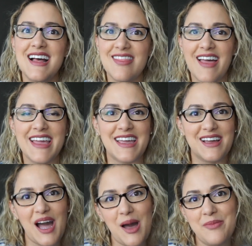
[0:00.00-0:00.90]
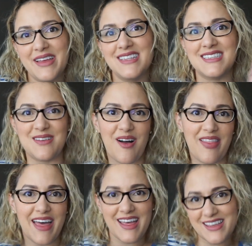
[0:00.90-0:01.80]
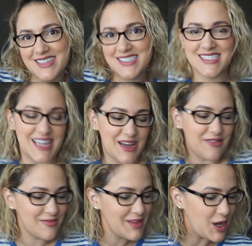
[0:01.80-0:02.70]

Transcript: like and comment and all that good stuff.